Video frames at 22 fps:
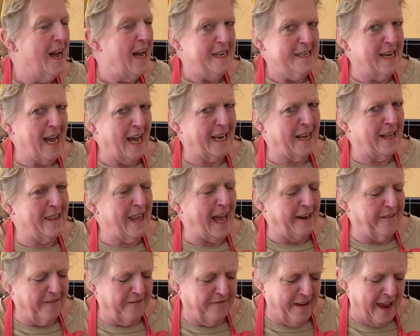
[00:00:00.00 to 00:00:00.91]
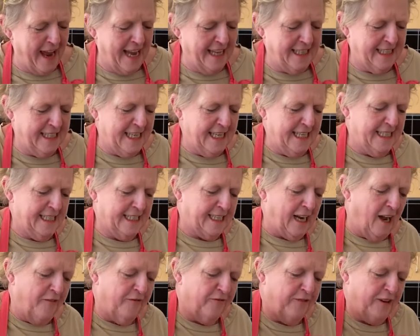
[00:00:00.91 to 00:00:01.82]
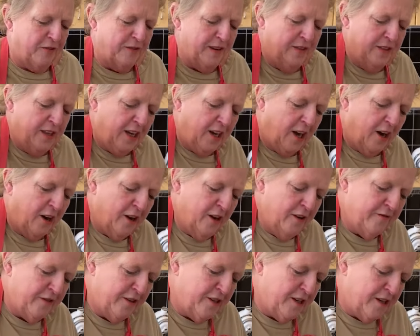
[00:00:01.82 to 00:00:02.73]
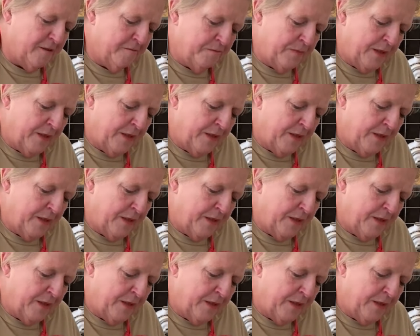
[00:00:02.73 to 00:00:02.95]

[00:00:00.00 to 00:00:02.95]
None of that fancy stuff. We're in the COVID.